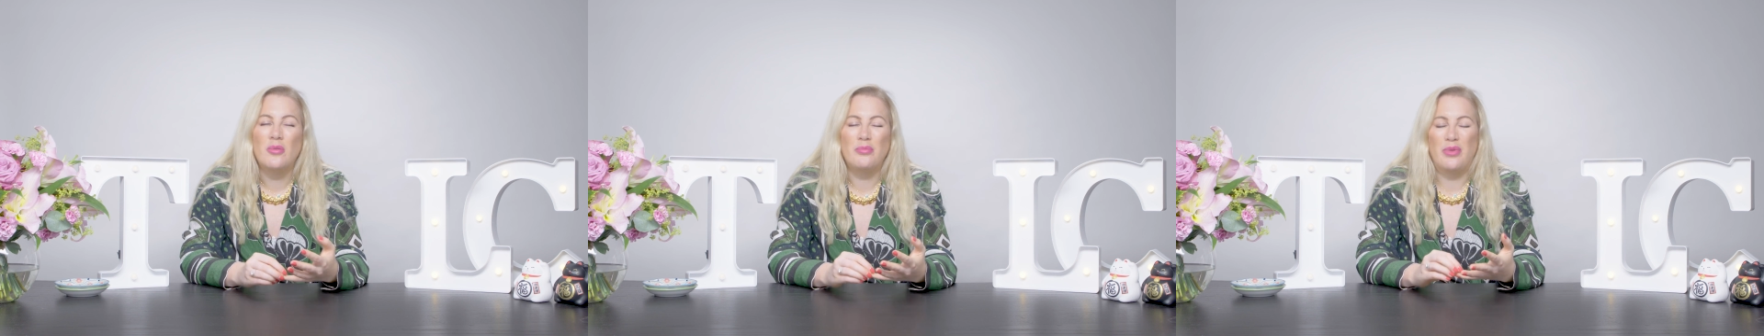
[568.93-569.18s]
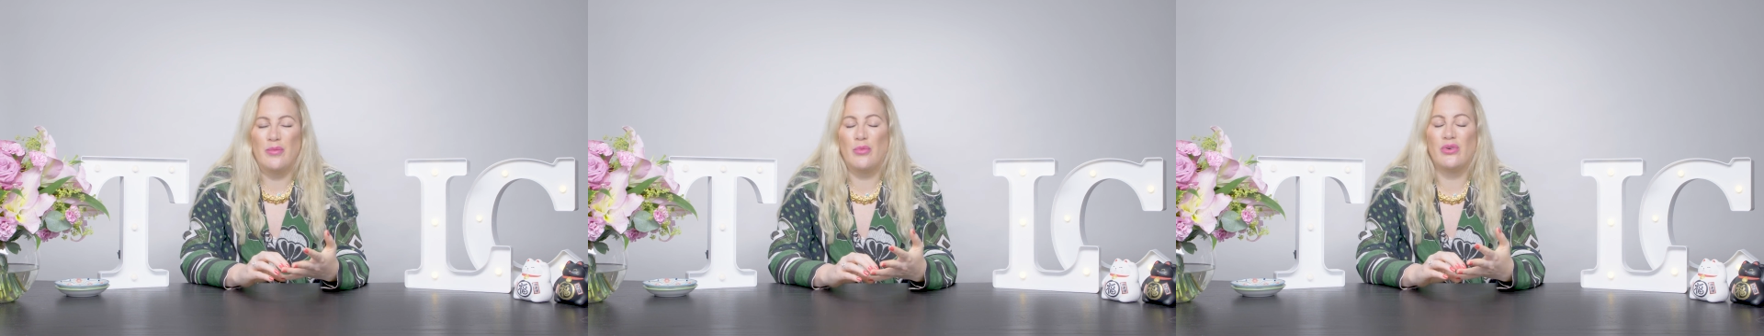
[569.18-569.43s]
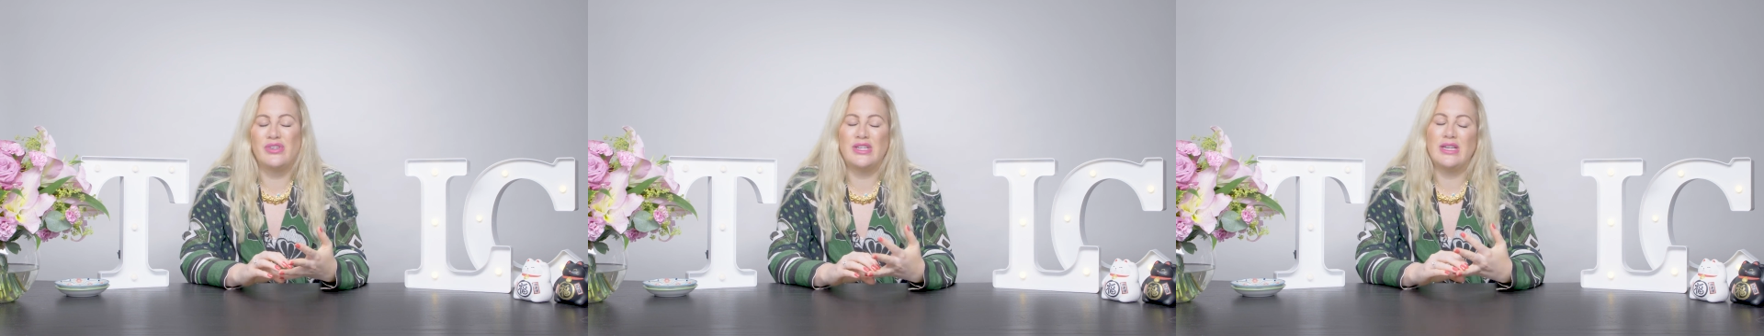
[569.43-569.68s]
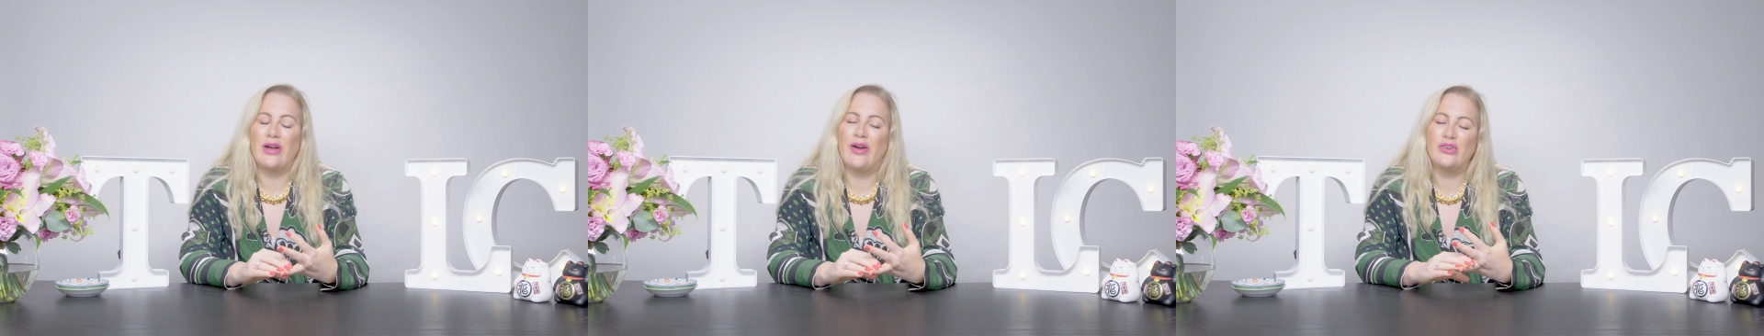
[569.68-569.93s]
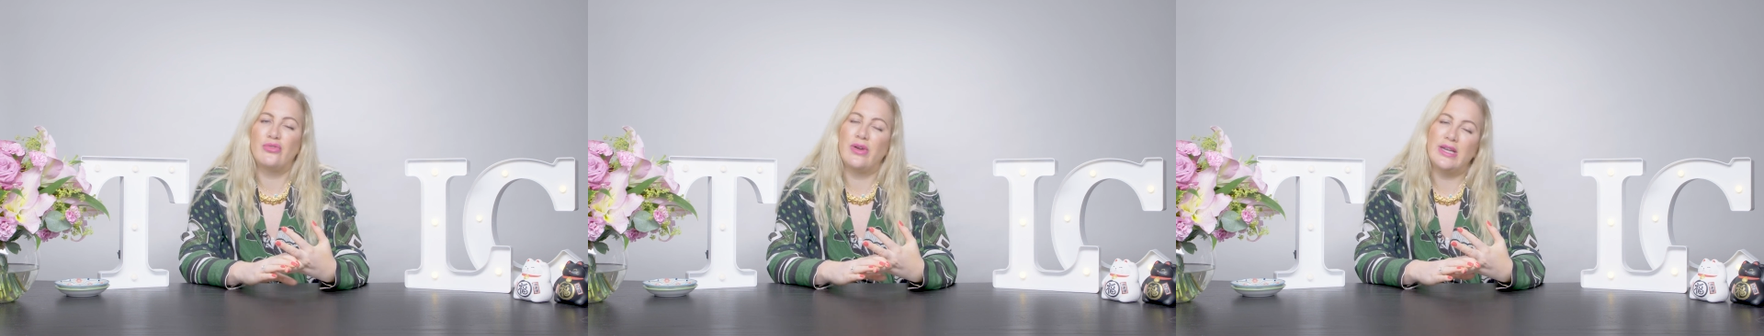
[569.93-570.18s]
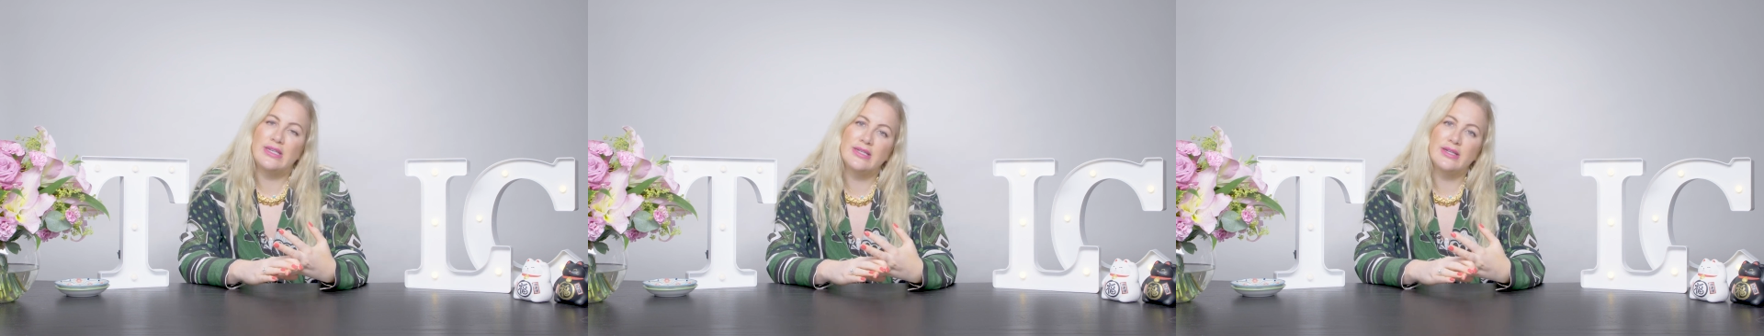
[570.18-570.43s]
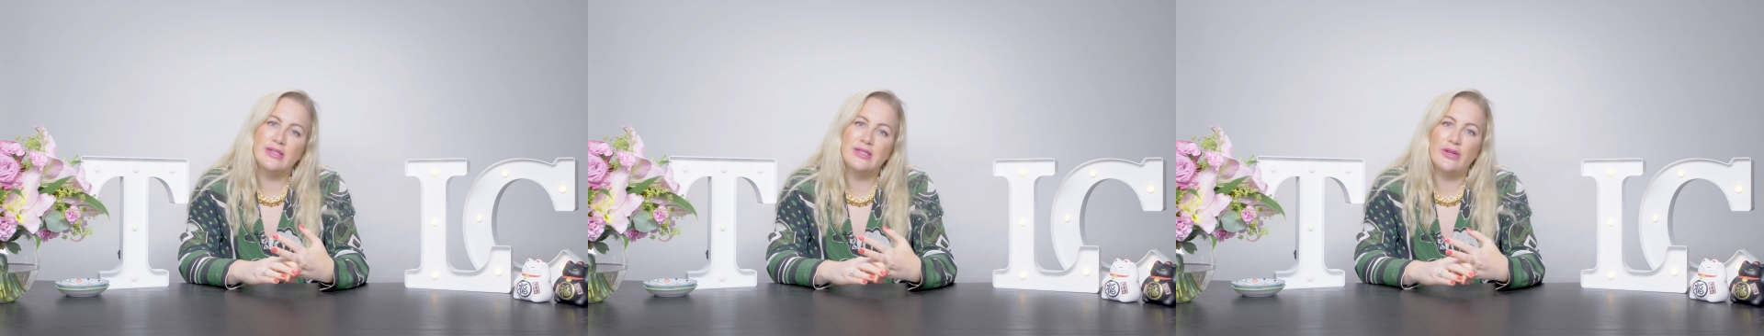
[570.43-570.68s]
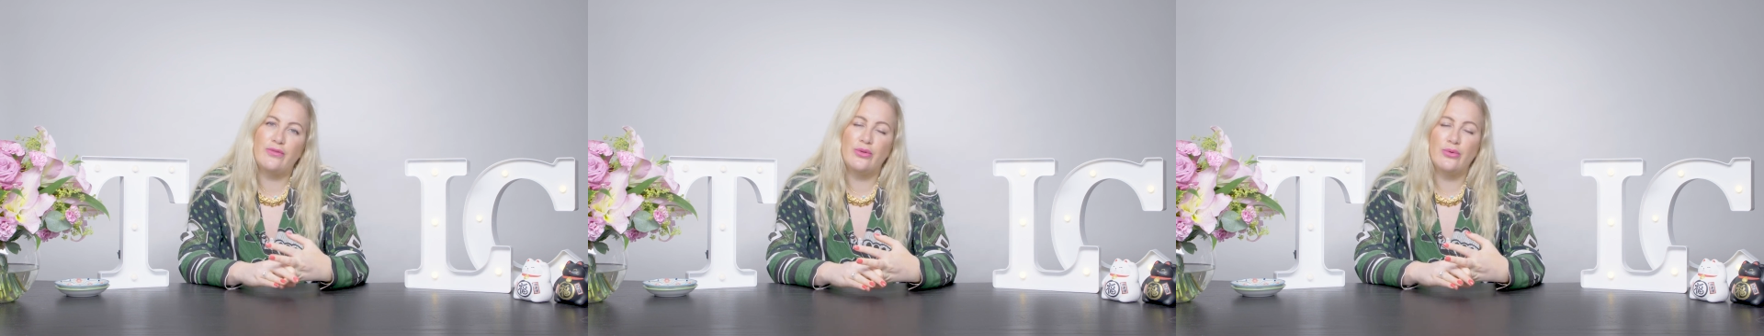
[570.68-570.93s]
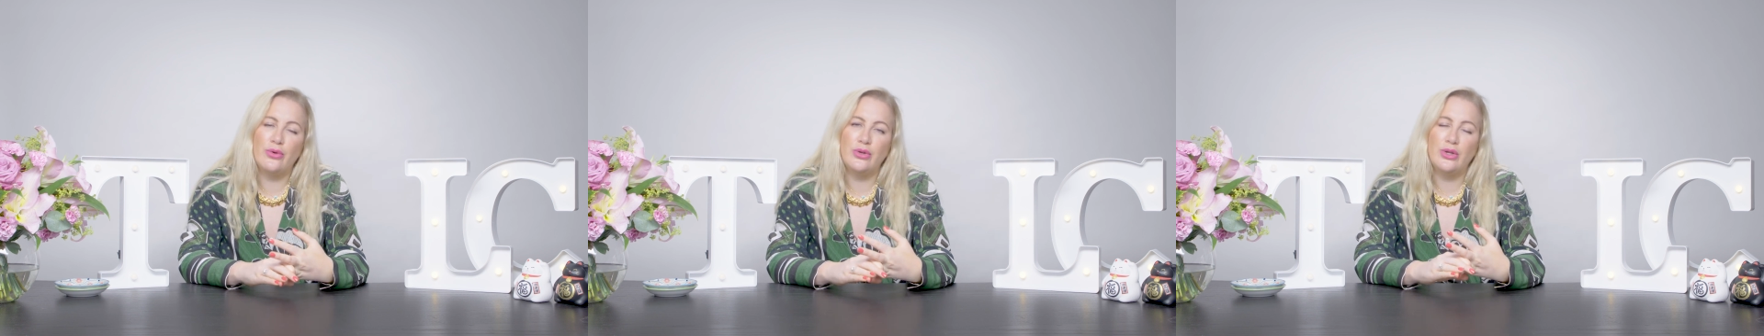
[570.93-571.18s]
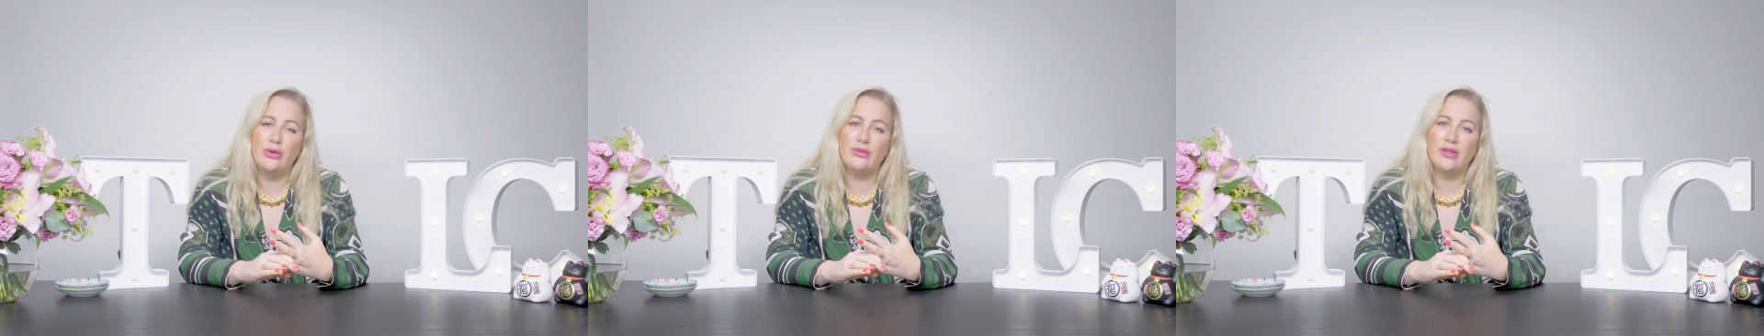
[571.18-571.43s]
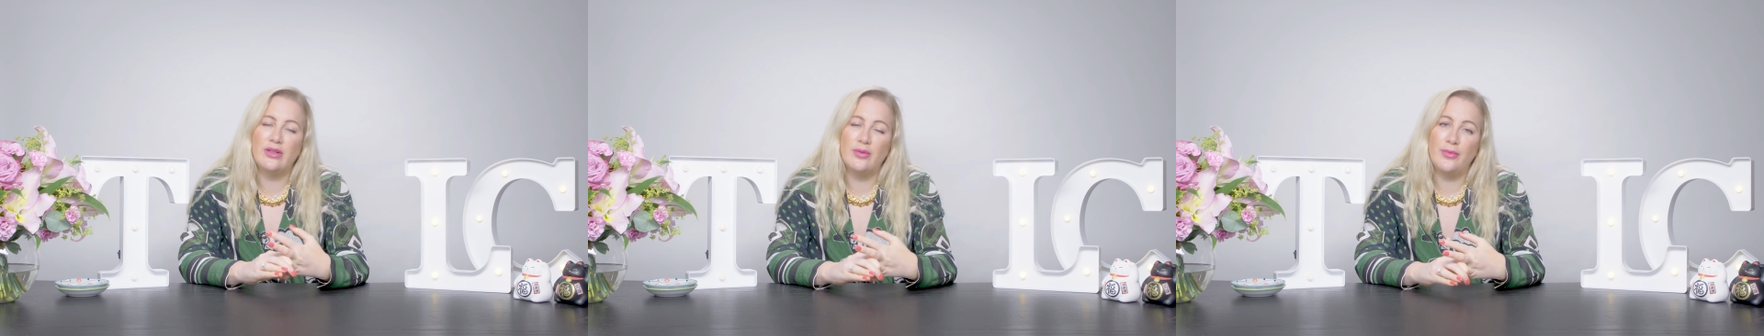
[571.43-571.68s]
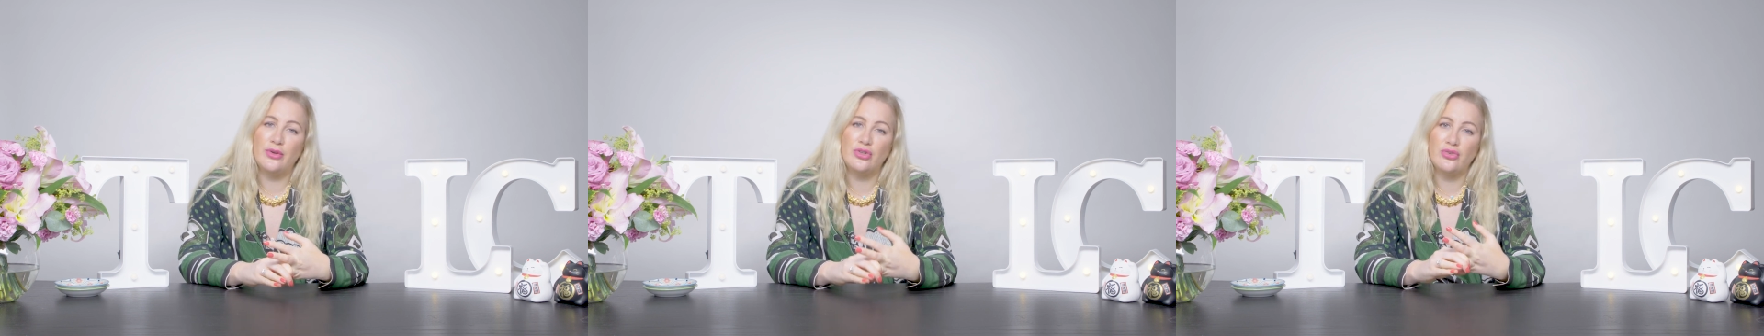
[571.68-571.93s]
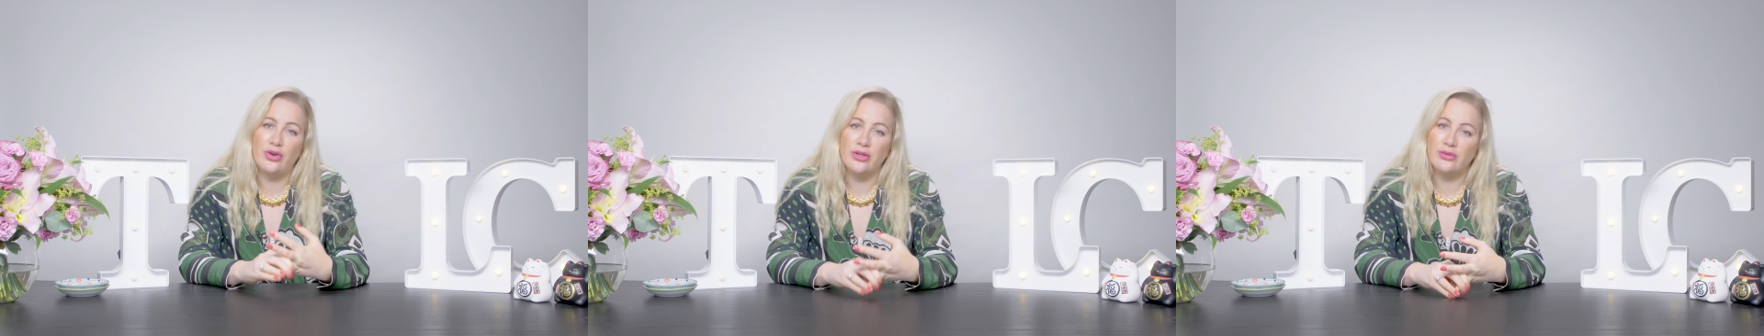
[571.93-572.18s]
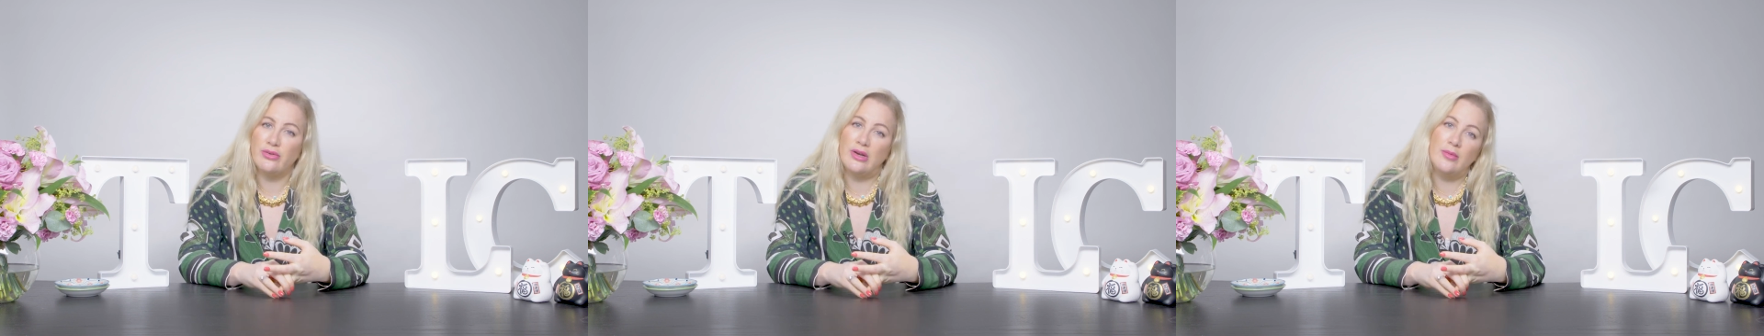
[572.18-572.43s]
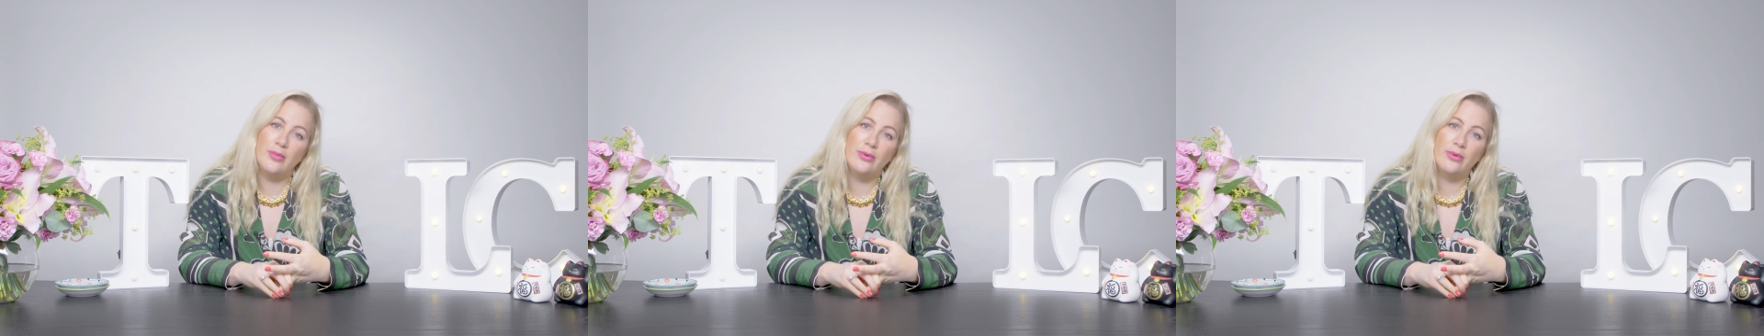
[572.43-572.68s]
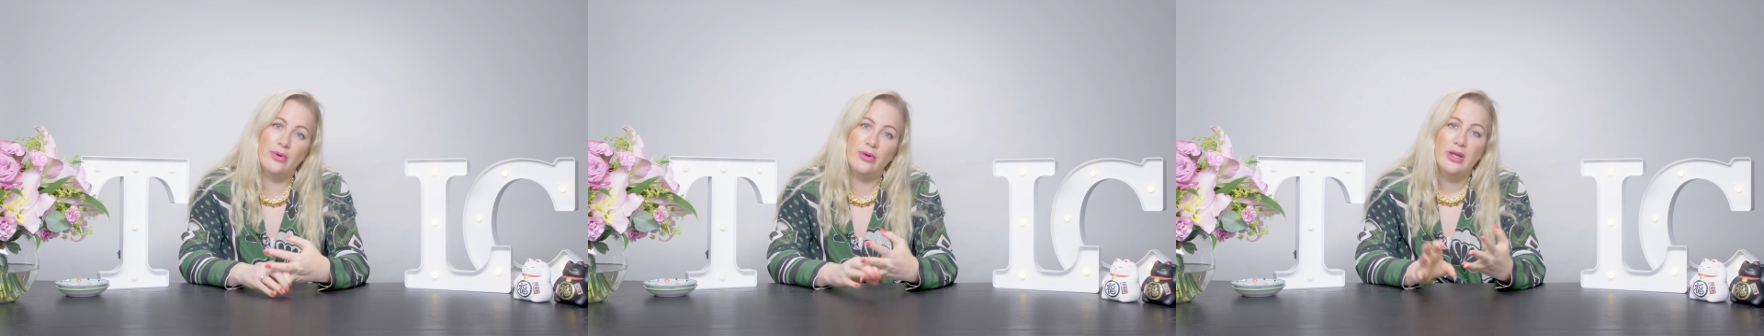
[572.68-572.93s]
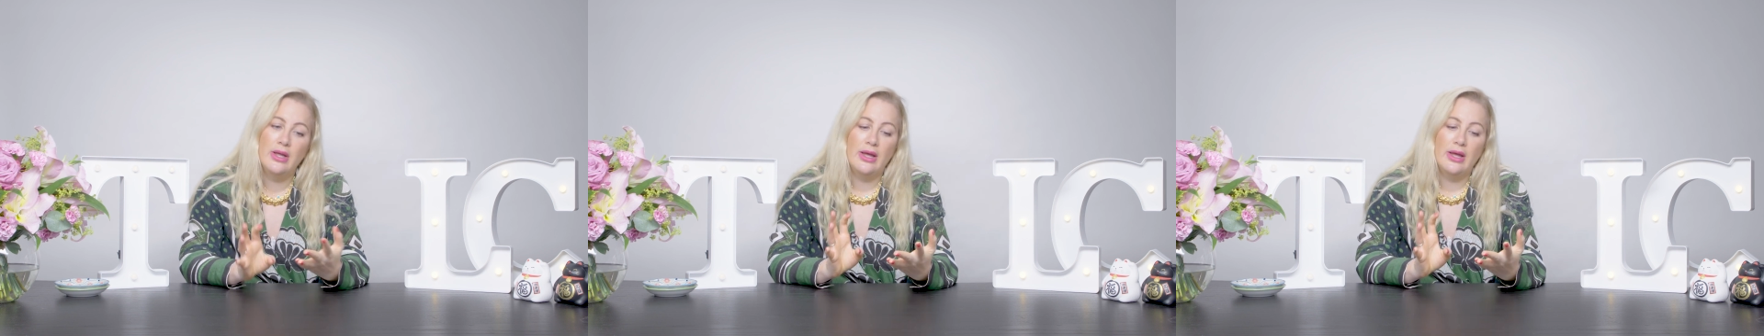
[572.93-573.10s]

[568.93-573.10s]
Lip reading: a bit more dehydrated if you're not using the moisturiser anymore.